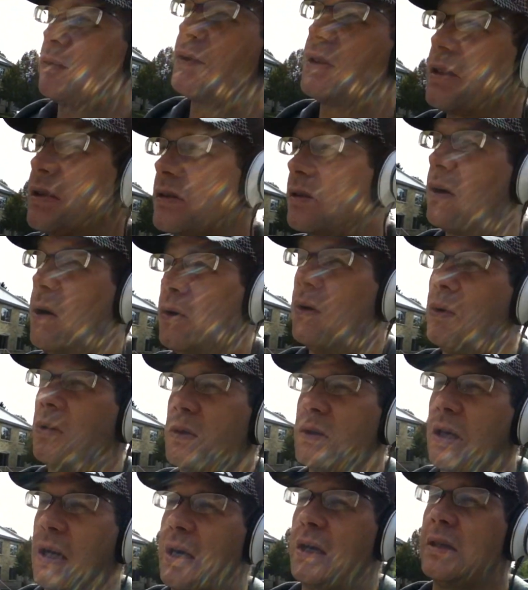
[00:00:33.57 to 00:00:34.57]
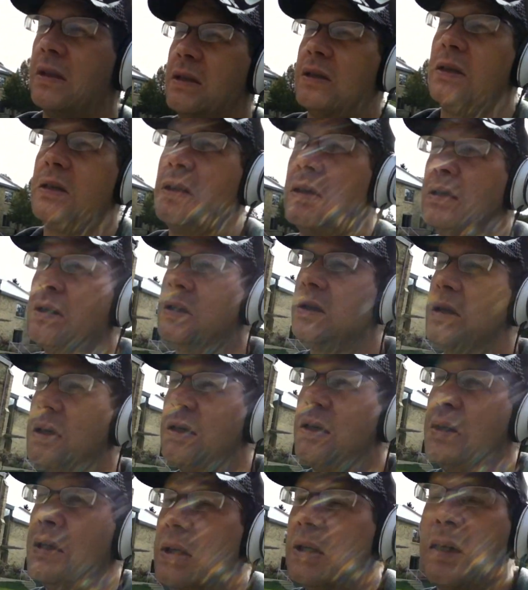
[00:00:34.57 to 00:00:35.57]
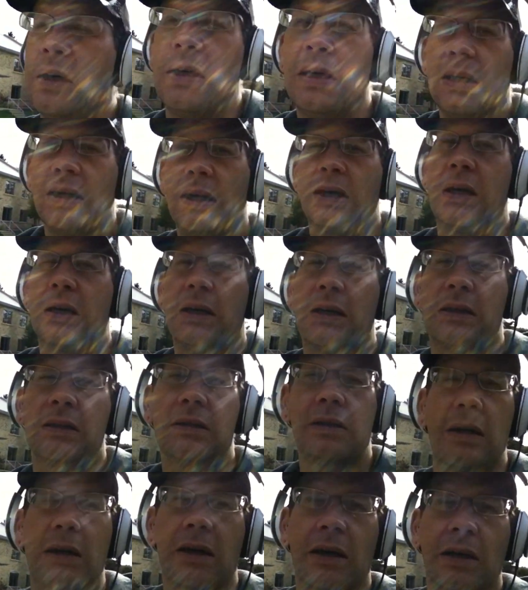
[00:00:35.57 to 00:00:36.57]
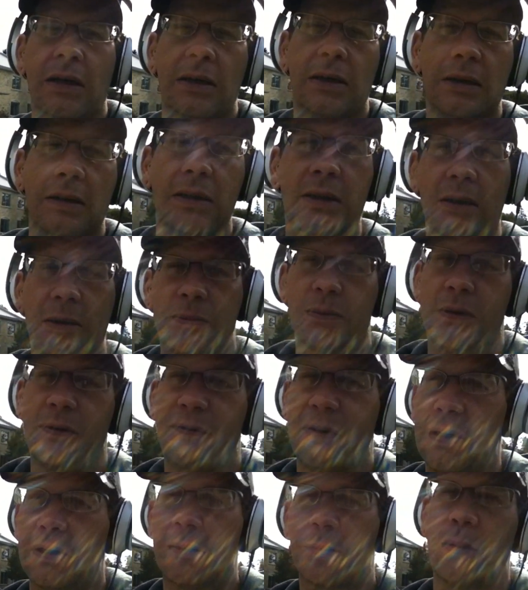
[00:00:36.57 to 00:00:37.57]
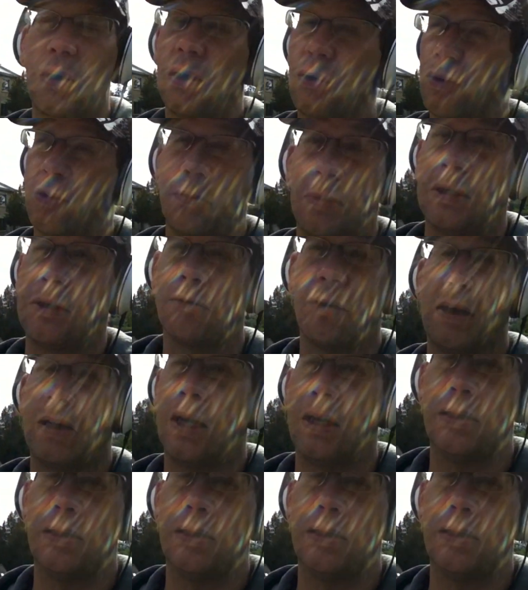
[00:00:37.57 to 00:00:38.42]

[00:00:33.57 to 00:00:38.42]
over this cold yet. And uh, I figured it probably wouldn't be a great